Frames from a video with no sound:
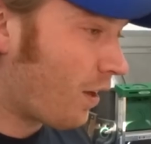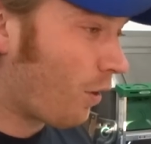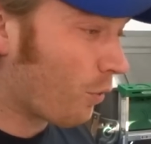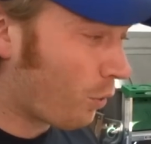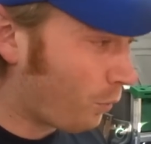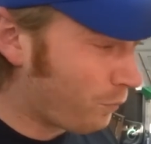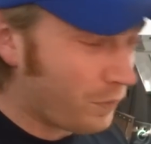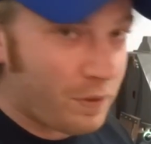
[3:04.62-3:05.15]
it
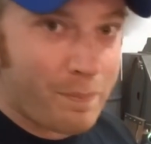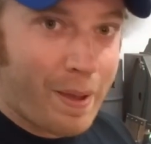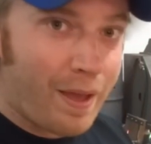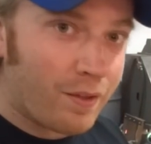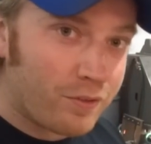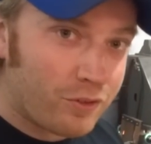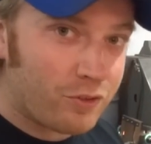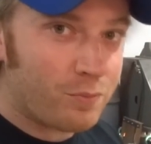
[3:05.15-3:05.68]
out. Hopefully it
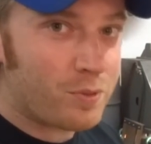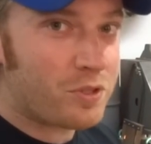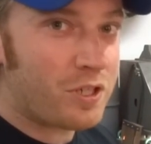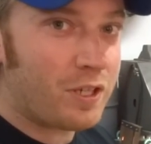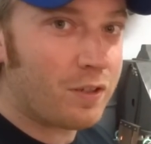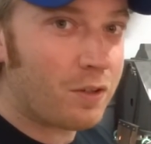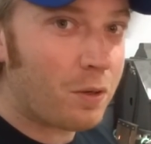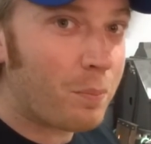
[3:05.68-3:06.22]
balances the
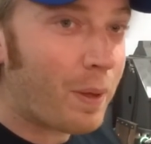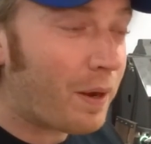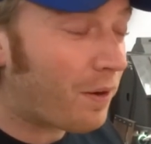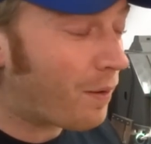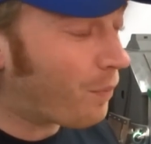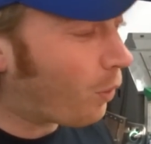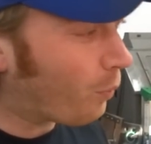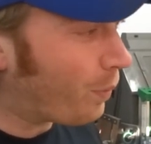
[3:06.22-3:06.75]
machine a little
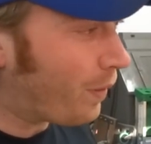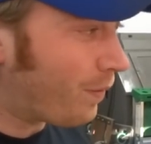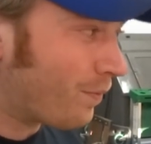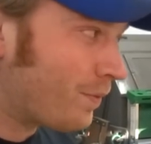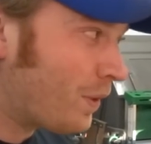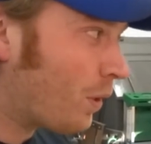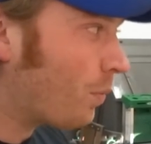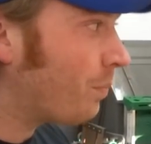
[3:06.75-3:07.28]
better. I'm hoping
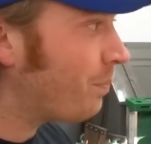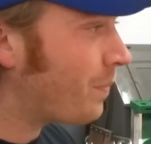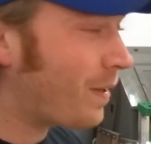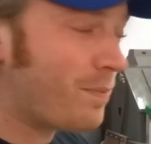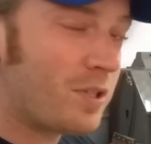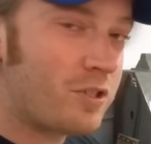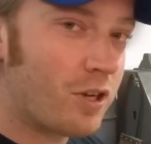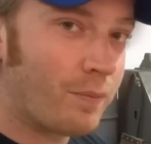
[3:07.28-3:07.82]
it, you know,
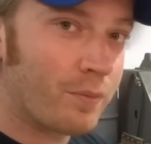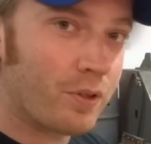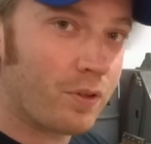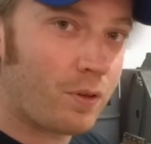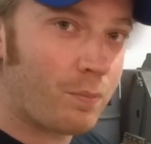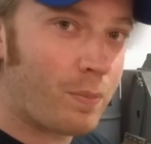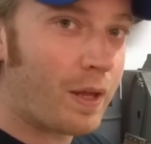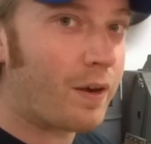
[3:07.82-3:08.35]
maybe jumps
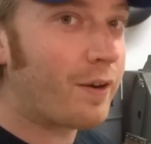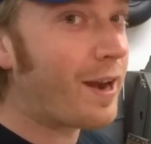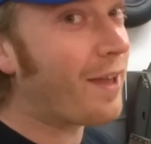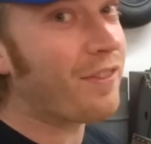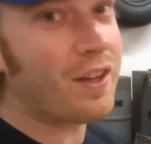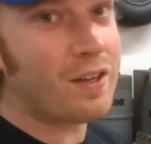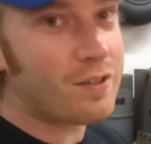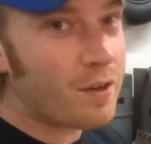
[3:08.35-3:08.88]
a little better.
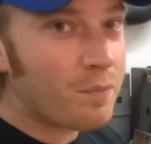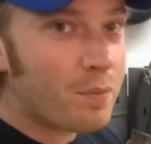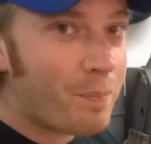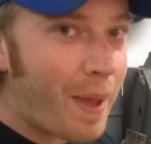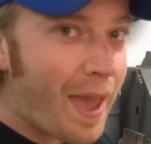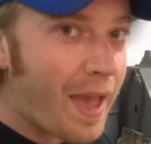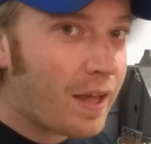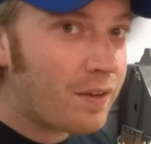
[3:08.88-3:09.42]
Not that it jumps
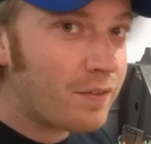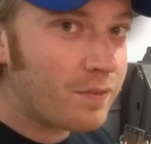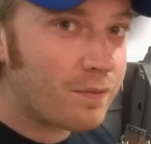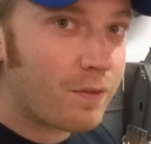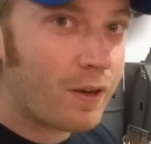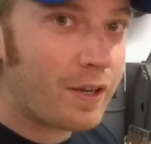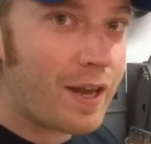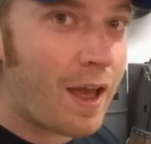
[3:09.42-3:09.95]
bad
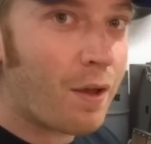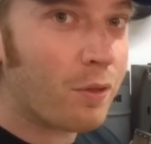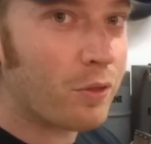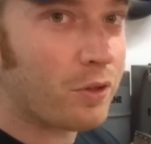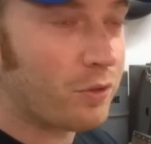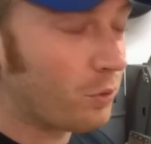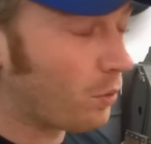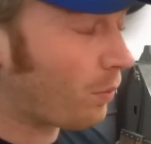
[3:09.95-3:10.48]
right now.
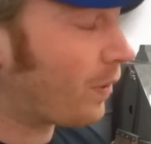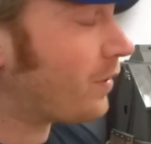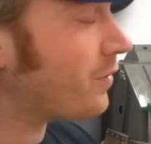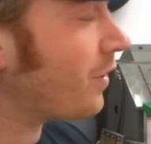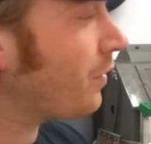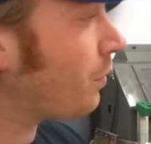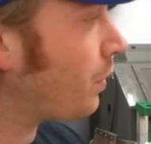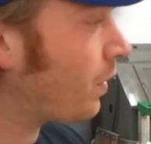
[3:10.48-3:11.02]
The dual
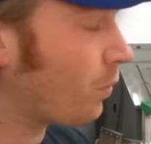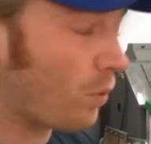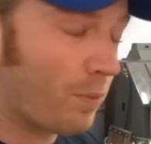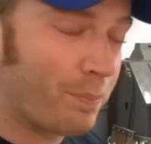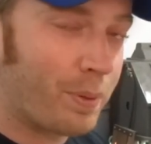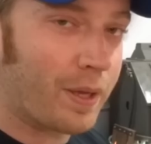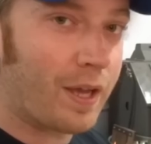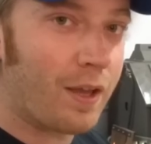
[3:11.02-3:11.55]
rates on the rear
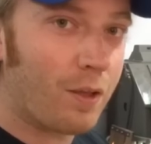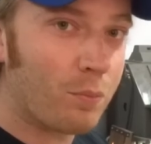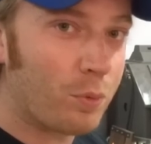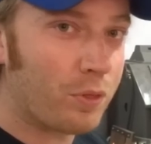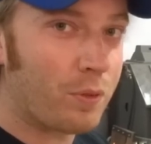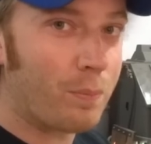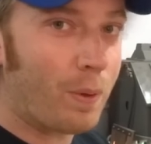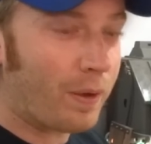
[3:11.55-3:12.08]
were a big help
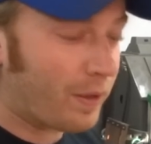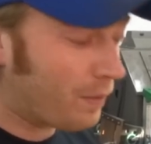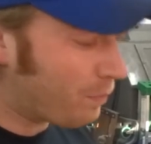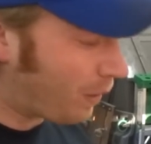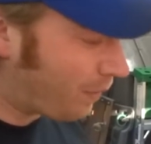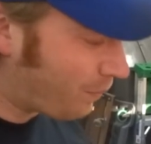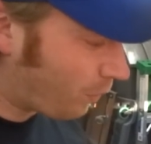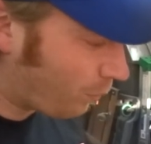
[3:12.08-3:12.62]
with the bucking, but I'm